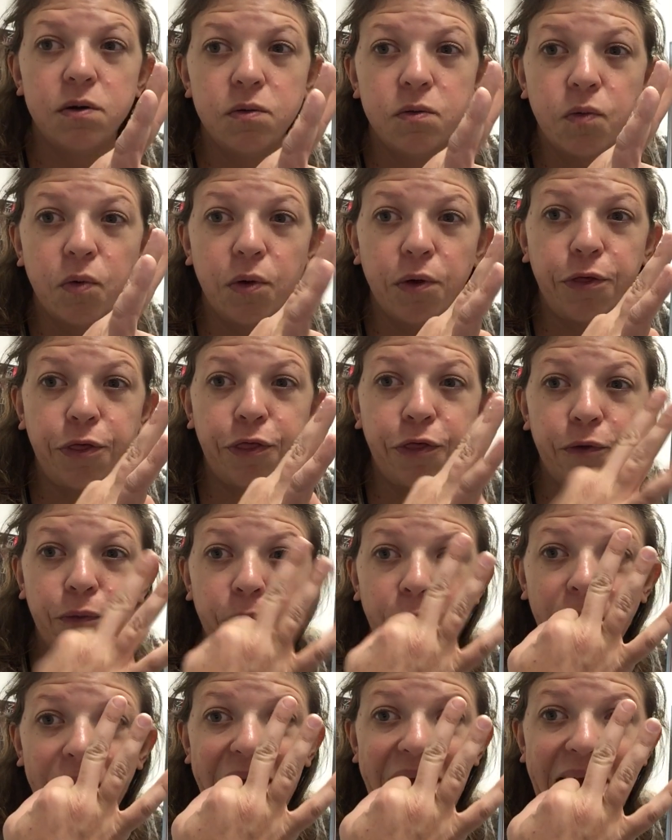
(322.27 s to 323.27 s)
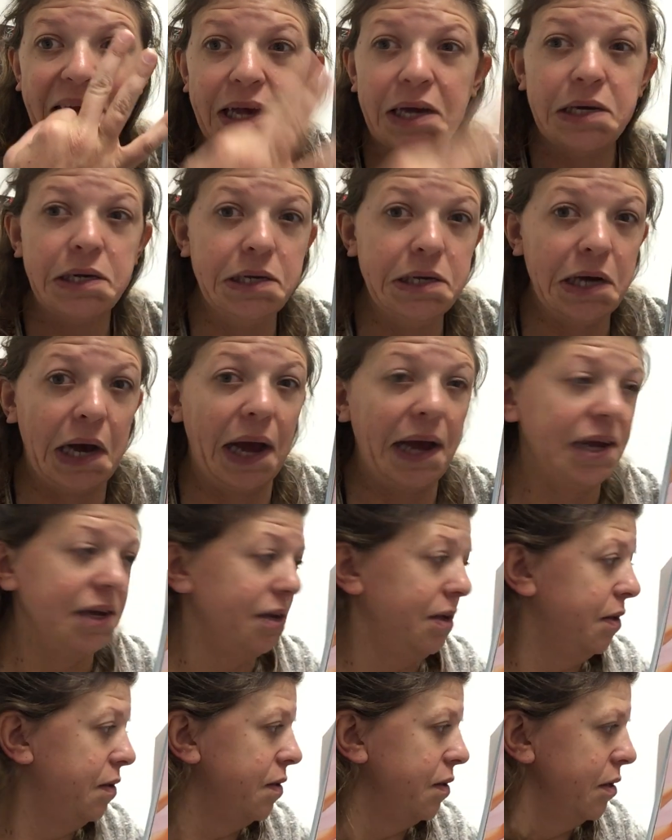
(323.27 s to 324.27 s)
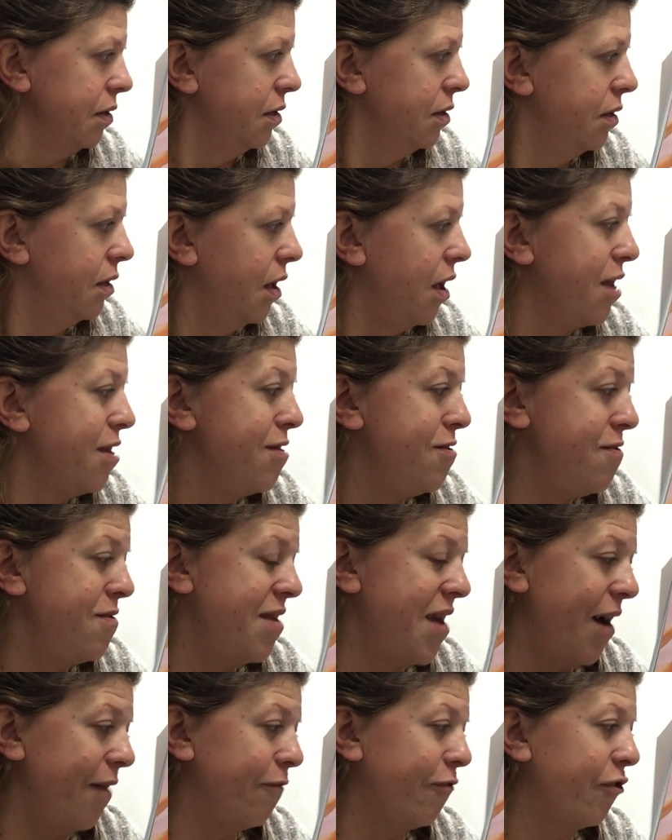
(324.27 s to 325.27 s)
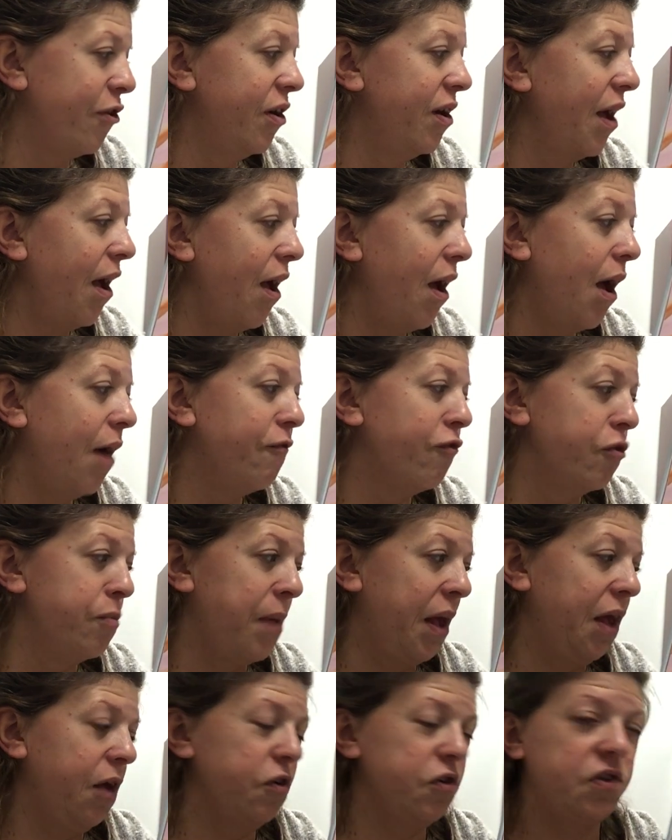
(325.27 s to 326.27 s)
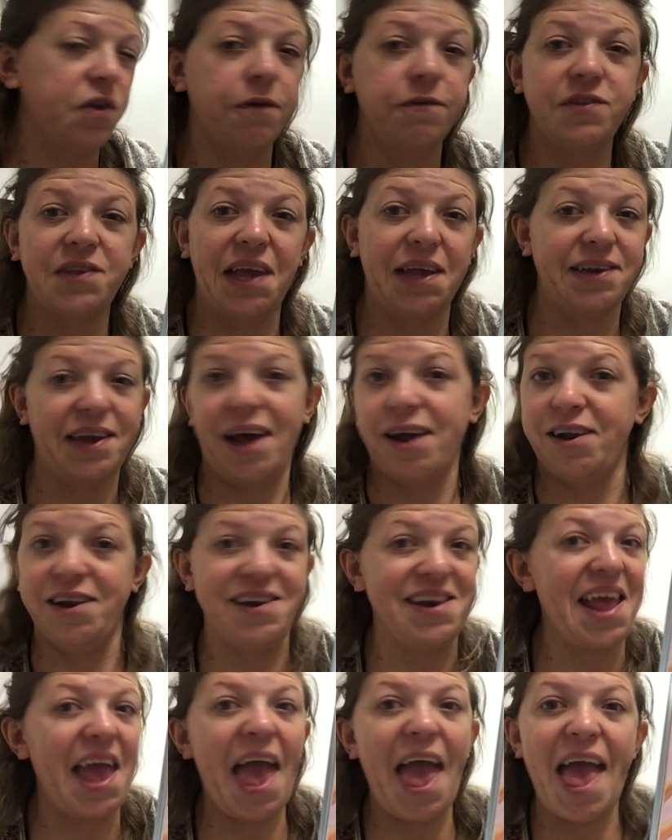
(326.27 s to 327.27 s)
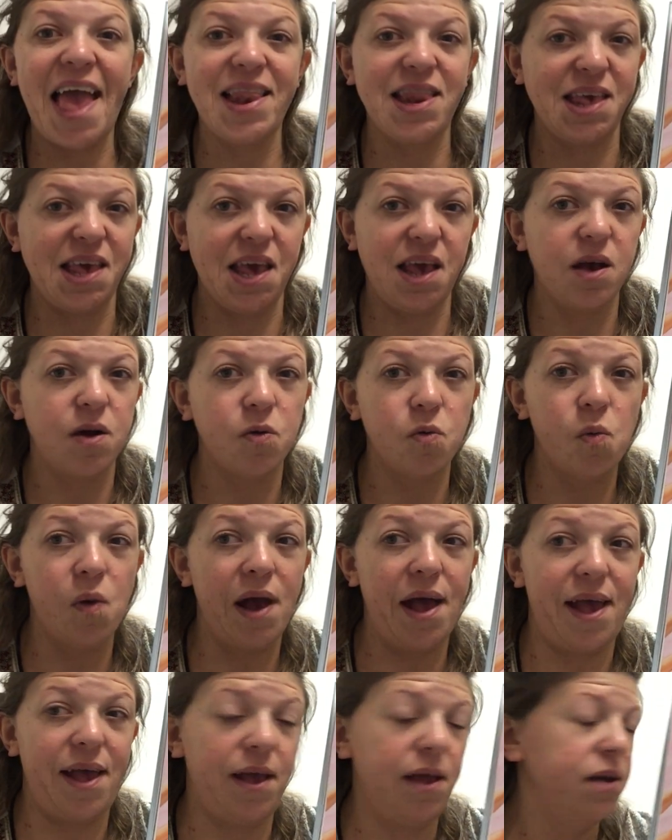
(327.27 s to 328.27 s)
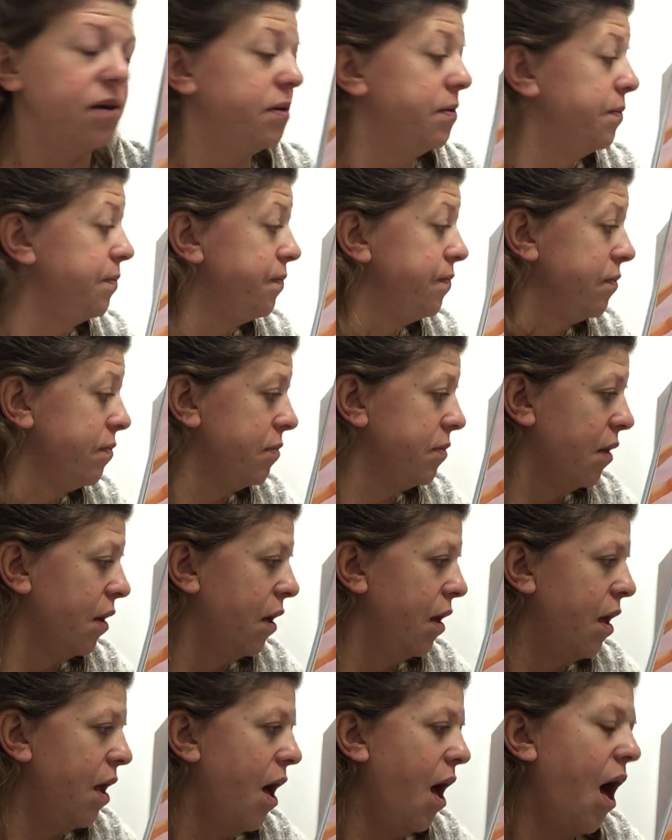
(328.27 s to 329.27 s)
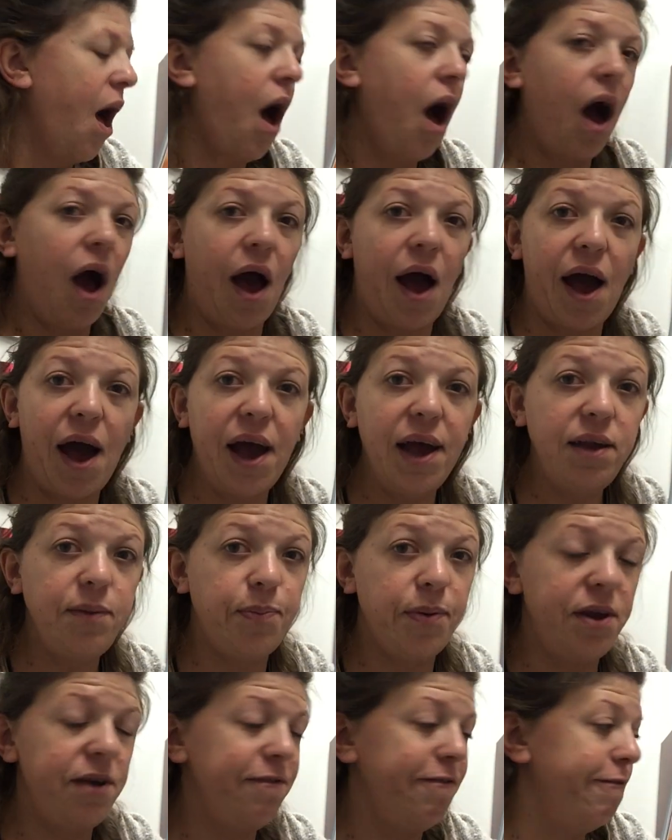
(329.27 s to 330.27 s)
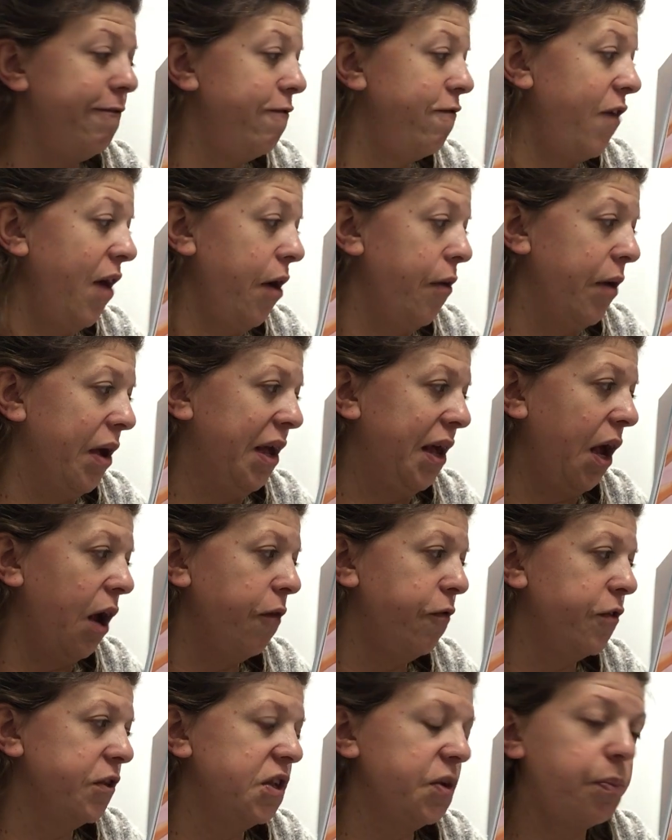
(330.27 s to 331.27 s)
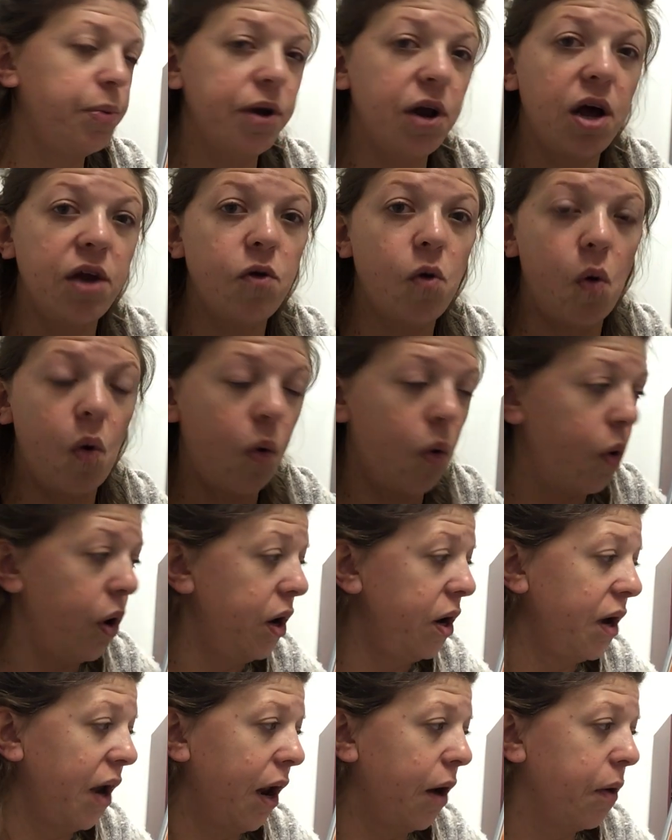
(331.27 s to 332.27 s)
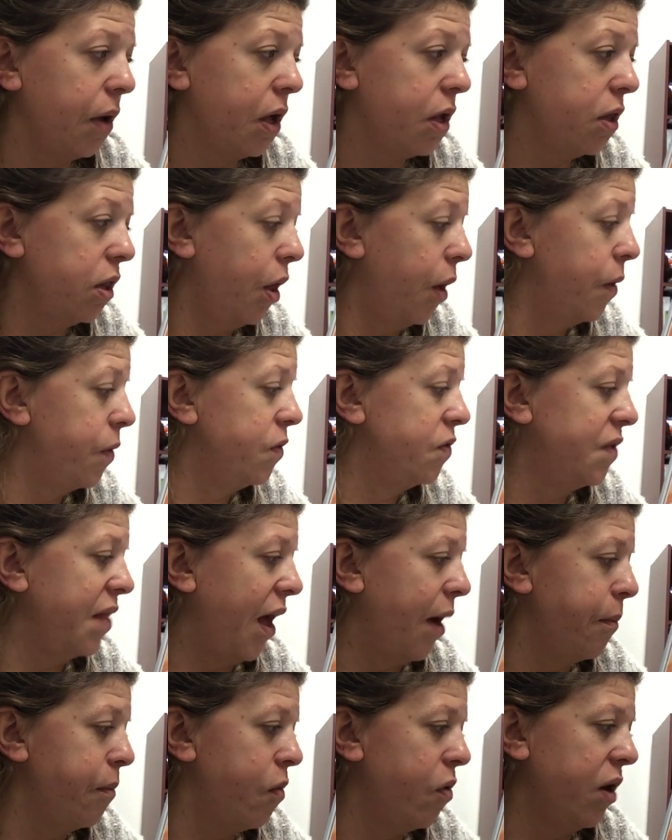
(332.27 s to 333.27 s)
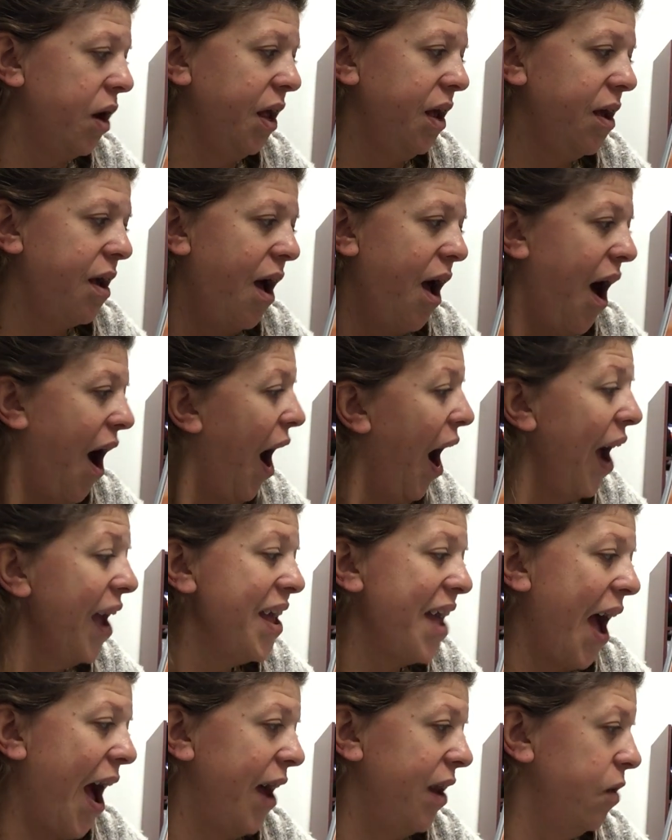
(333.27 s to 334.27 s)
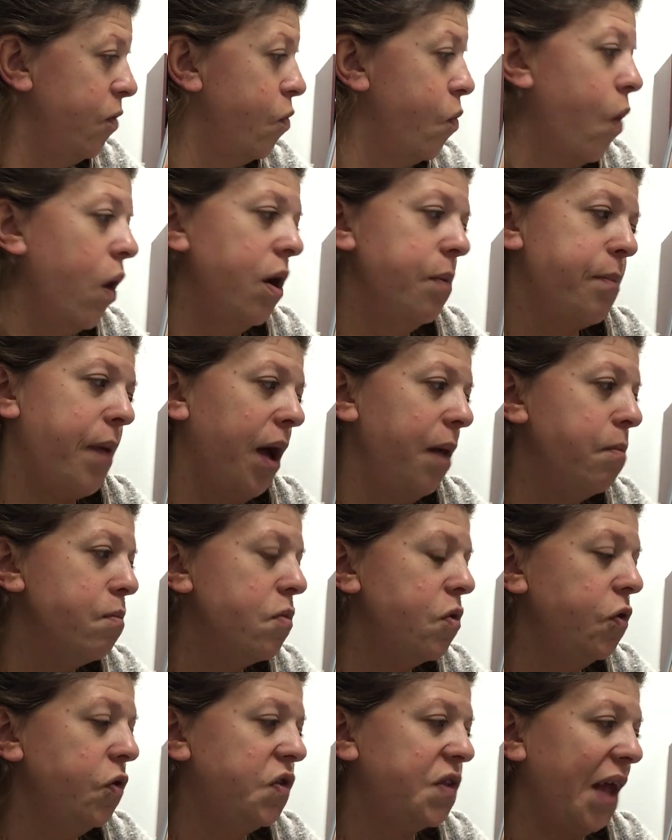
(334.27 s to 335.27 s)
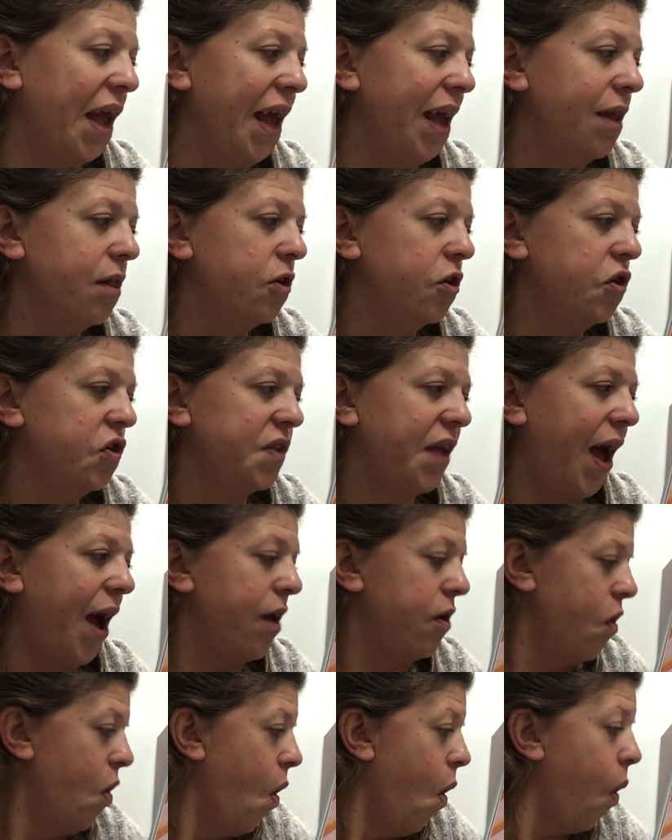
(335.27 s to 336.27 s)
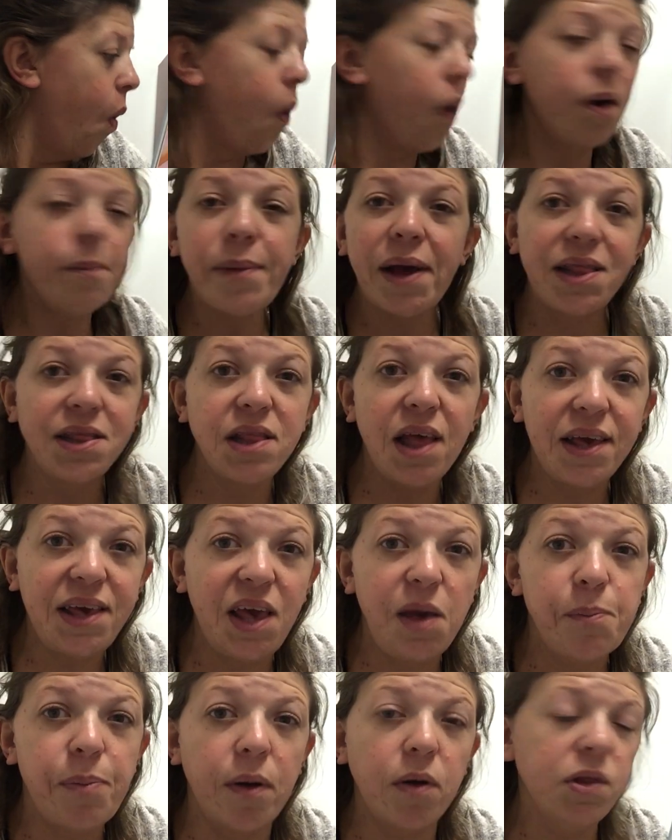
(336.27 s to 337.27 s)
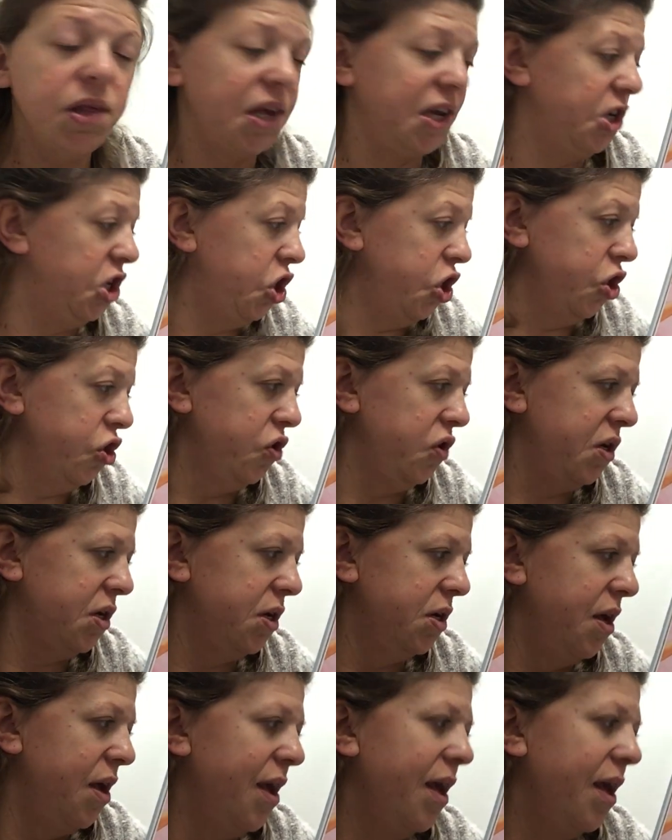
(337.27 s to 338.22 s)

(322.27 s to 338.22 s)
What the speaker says: Rule 3. Yikes. Never, ever make yourself stand out in any way. I'd been very careful to put on ordinary clothes that morning. I hadn't worn my moose antlers hat or my lucky bowling shirt.